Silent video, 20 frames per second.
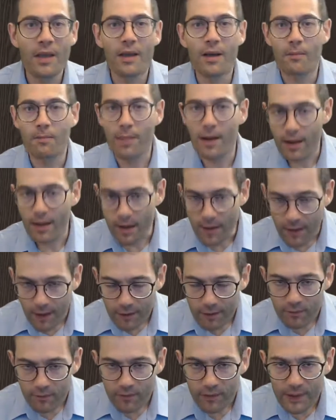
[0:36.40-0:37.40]
But
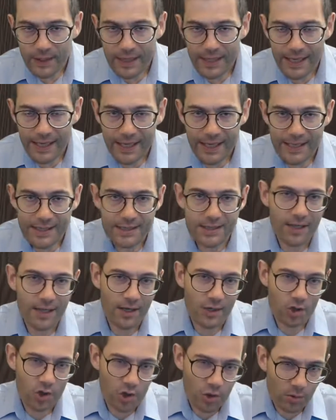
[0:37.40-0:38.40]
hopefully it's
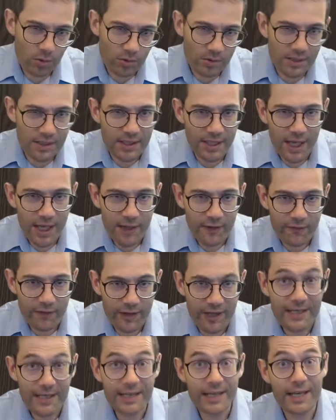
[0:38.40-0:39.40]
short enough
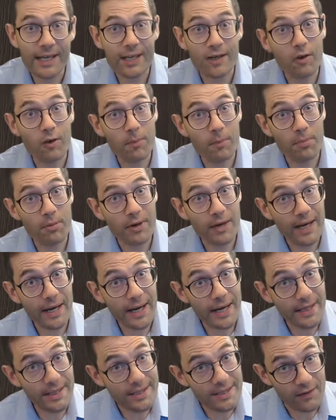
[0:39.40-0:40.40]
and yet
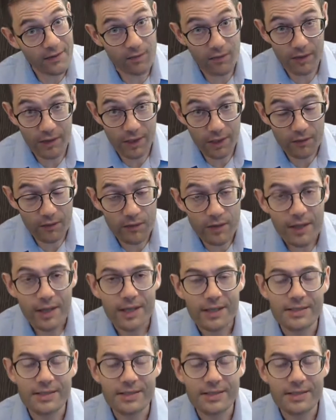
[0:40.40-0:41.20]
comprehensive enough